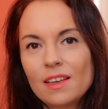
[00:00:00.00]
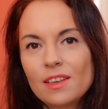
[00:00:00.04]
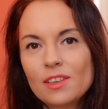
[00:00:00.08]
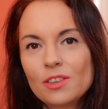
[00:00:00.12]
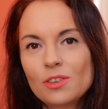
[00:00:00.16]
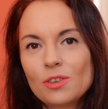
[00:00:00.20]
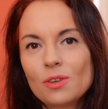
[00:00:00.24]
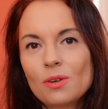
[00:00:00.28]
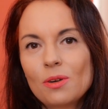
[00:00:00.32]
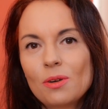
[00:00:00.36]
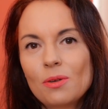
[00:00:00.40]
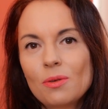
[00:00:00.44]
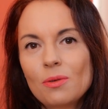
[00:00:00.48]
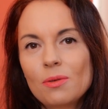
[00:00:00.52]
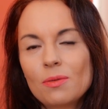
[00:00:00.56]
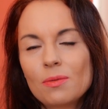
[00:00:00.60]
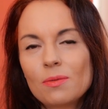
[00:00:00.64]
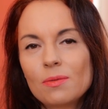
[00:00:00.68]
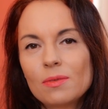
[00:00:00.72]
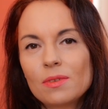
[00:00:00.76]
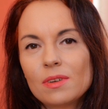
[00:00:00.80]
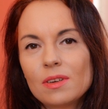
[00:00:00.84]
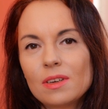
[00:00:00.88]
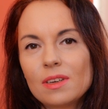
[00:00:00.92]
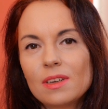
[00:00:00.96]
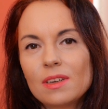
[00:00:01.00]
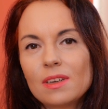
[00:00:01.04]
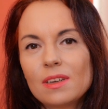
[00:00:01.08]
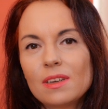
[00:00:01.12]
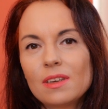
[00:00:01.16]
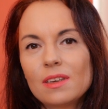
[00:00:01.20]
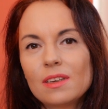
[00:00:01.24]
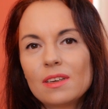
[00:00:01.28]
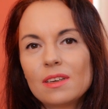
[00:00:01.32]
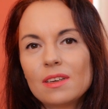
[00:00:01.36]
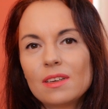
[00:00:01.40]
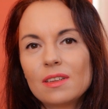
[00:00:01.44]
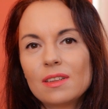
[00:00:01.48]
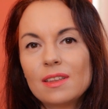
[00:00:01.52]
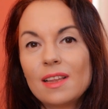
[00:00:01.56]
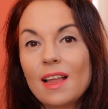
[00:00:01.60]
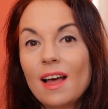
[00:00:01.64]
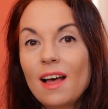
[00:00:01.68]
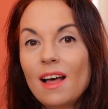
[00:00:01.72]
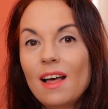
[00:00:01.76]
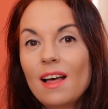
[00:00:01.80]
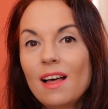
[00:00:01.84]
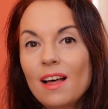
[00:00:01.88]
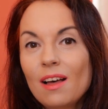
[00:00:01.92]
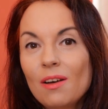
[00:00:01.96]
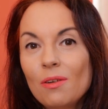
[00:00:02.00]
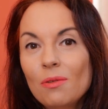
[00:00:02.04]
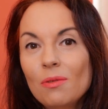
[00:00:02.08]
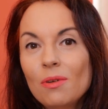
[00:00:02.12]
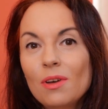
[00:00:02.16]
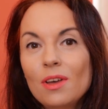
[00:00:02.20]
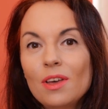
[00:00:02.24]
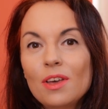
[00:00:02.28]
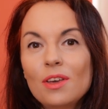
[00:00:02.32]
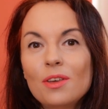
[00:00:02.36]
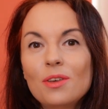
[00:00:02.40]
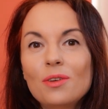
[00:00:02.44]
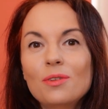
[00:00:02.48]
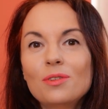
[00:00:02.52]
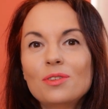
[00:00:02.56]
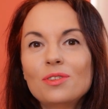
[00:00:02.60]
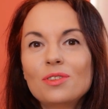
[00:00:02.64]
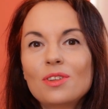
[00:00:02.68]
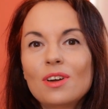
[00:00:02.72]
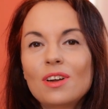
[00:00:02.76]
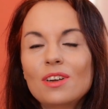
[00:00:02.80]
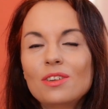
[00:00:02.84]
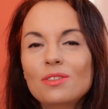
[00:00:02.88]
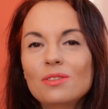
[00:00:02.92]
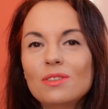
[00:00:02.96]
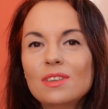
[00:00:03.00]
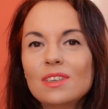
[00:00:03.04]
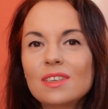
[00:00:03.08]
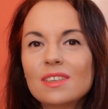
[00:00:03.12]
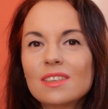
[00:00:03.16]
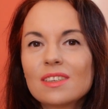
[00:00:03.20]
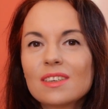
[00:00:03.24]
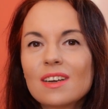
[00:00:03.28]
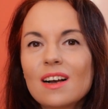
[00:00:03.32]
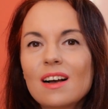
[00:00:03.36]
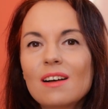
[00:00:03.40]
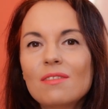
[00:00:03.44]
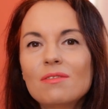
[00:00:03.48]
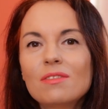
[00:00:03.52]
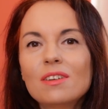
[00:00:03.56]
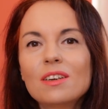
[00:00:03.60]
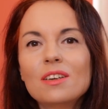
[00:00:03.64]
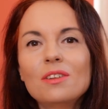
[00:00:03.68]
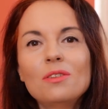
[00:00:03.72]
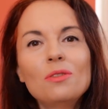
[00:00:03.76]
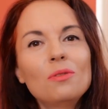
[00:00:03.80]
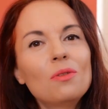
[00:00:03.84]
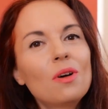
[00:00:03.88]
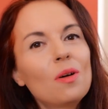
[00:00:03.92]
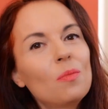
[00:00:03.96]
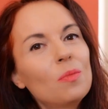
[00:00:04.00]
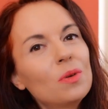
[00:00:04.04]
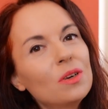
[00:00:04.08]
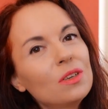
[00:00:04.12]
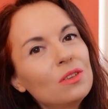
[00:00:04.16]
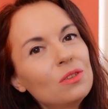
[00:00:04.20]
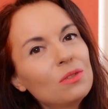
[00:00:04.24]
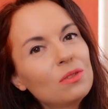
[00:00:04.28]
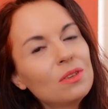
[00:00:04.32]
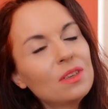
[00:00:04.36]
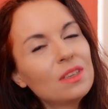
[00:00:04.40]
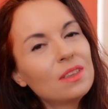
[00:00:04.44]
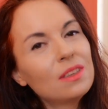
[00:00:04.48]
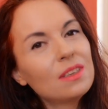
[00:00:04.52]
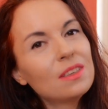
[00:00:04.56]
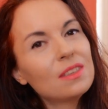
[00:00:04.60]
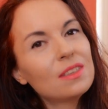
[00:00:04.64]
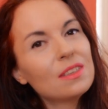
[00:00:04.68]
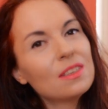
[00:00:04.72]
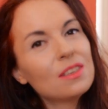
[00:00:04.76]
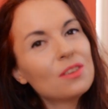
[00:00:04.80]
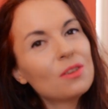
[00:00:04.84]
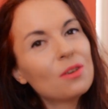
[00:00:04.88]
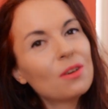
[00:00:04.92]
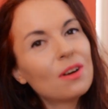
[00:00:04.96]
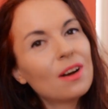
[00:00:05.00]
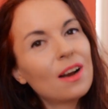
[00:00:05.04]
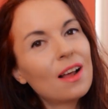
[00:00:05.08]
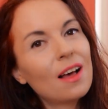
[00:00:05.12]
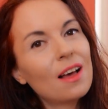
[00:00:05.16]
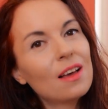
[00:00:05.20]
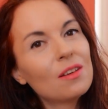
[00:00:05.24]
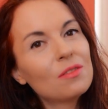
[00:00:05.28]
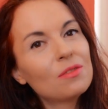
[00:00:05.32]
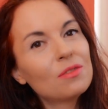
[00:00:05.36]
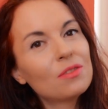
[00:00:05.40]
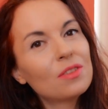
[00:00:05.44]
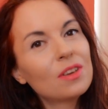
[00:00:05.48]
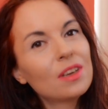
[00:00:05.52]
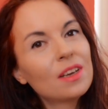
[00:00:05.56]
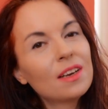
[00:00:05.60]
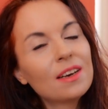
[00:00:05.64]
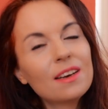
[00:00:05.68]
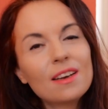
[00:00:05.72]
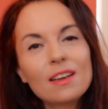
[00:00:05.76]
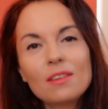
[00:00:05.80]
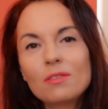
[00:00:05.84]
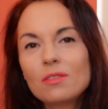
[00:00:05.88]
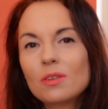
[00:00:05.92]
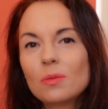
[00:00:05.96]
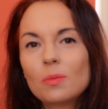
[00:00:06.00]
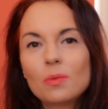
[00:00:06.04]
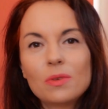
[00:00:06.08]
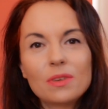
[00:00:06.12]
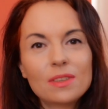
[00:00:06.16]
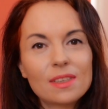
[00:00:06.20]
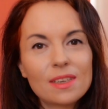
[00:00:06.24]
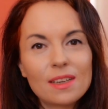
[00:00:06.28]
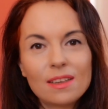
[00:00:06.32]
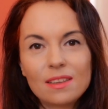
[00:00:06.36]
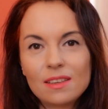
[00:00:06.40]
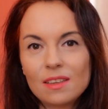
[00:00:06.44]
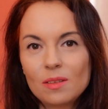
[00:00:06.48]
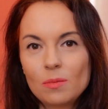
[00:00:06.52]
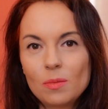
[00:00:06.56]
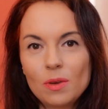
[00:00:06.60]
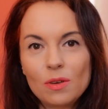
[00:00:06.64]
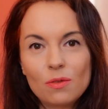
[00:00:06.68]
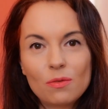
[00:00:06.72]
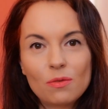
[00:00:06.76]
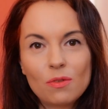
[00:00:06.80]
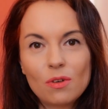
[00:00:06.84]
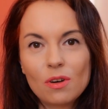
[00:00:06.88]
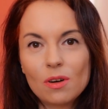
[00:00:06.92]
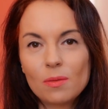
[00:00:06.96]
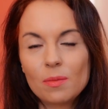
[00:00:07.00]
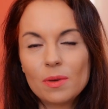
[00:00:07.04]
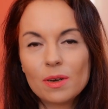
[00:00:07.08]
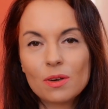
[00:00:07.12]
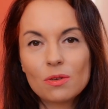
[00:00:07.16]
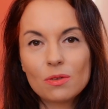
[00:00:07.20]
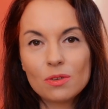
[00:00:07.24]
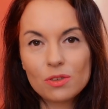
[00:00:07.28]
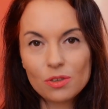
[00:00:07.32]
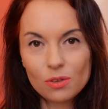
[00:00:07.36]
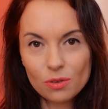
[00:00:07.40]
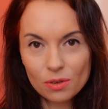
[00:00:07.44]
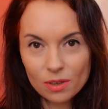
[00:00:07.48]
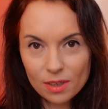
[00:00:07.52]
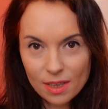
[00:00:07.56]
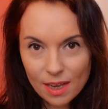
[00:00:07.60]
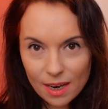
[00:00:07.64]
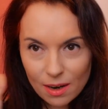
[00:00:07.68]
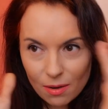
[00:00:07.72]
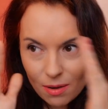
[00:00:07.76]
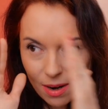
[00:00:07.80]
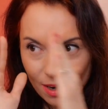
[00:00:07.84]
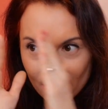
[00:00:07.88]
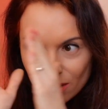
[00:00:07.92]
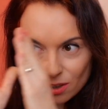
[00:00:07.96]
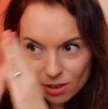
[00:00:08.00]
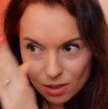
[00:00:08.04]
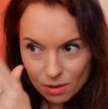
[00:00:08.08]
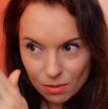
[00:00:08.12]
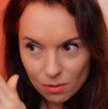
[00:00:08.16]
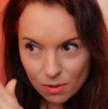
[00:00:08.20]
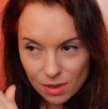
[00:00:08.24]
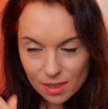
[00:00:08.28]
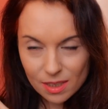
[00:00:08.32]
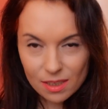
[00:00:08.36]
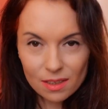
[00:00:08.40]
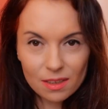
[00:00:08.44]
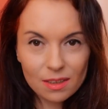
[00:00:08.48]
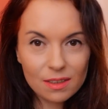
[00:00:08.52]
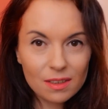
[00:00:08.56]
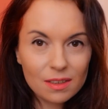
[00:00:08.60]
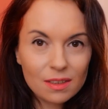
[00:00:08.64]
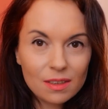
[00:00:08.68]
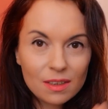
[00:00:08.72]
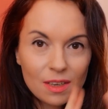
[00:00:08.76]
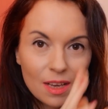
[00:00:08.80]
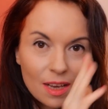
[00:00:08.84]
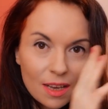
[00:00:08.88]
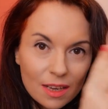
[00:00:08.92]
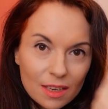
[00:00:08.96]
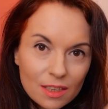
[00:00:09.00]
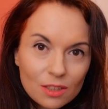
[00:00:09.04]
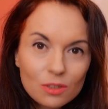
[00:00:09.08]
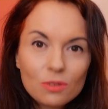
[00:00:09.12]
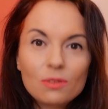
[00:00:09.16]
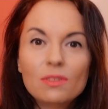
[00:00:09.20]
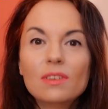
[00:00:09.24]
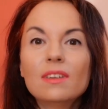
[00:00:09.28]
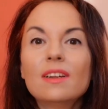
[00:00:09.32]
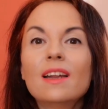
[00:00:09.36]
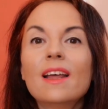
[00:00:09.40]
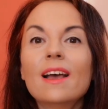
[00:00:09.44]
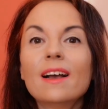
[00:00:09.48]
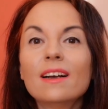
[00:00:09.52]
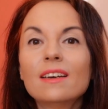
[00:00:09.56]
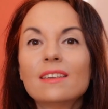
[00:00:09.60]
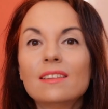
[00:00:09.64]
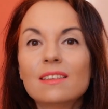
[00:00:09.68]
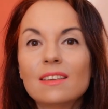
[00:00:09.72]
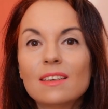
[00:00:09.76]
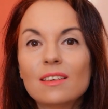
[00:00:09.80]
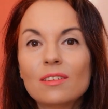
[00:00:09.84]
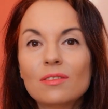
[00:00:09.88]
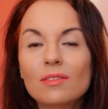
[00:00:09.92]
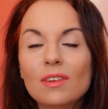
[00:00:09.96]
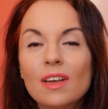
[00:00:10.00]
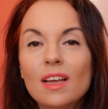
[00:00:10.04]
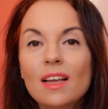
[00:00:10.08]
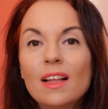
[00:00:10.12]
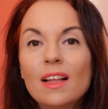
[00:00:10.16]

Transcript: So now you start to discover new opportunities in your life, never presented before, because your direction was into the negative.